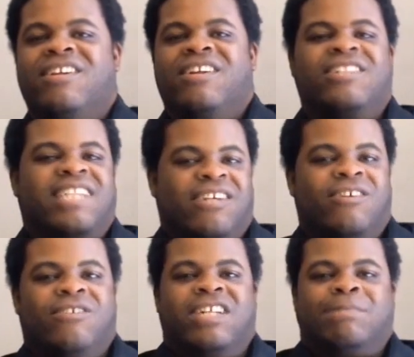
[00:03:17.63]
it's like
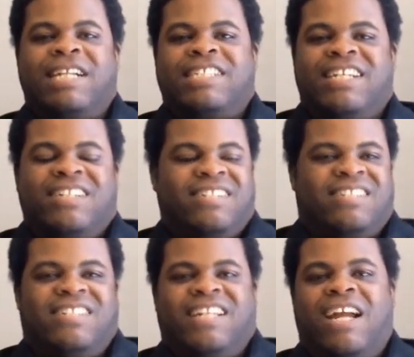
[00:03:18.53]
you're expecting
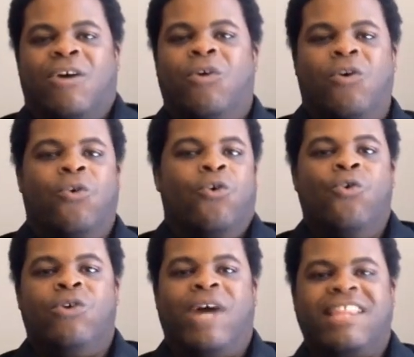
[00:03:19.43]
like well
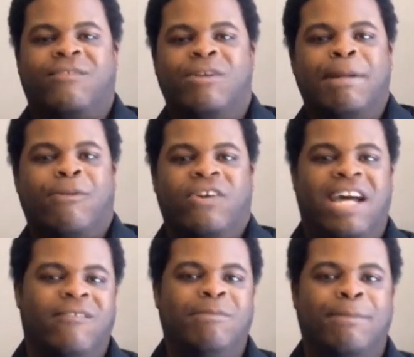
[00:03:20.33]
who will I have to remember or
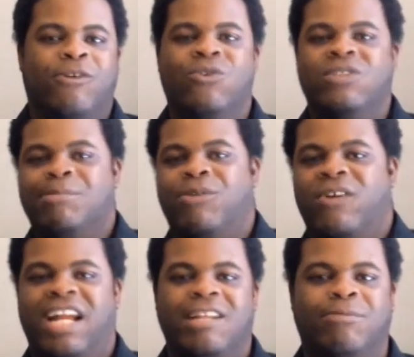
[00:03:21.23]
not remember who's
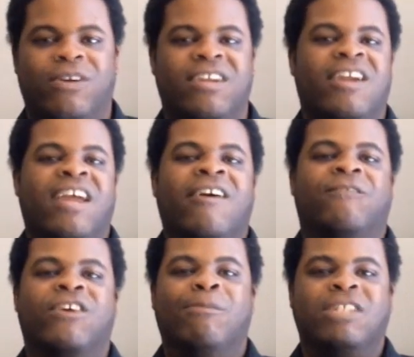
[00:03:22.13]
important not important
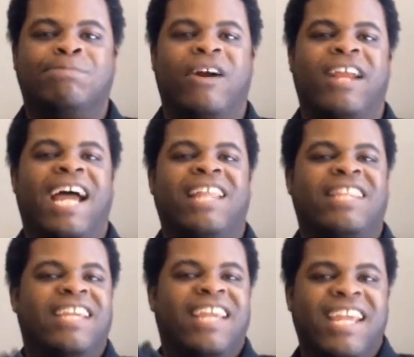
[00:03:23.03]
for the most part at
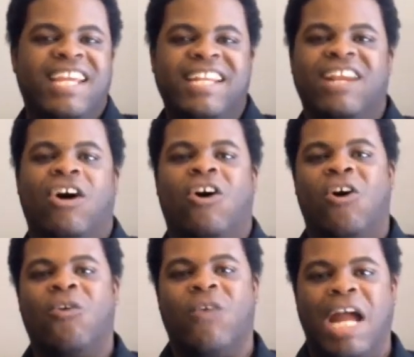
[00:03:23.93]
the end it
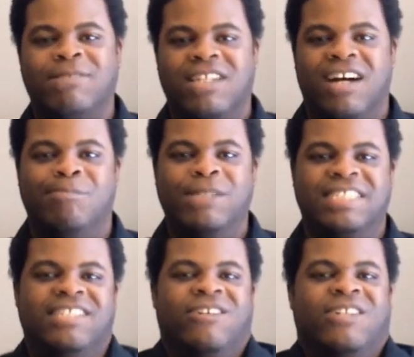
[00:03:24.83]
all wraps up but
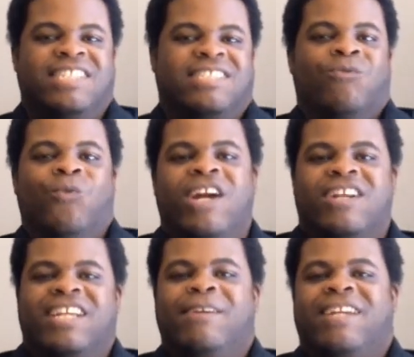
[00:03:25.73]
still it's just
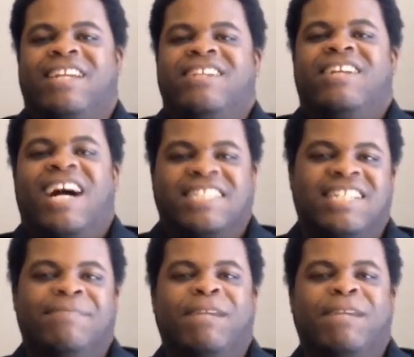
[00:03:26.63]
weird you constantly